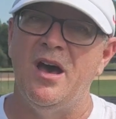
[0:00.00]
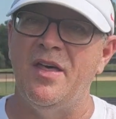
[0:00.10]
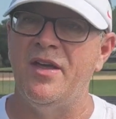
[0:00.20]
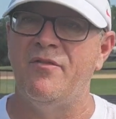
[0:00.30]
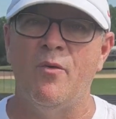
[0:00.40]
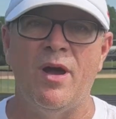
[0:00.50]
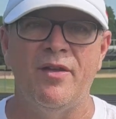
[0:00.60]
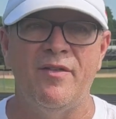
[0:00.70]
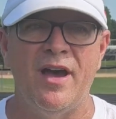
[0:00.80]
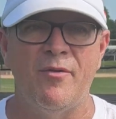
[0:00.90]
I think 4
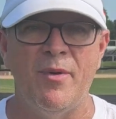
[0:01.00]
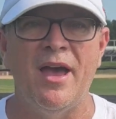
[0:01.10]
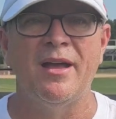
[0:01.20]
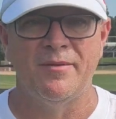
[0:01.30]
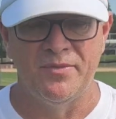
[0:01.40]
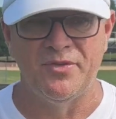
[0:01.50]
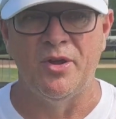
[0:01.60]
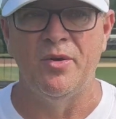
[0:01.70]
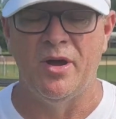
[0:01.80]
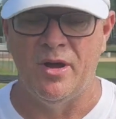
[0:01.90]
out of 5 are back.
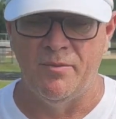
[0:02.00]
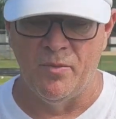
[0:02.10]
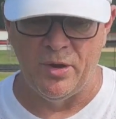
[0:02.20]
So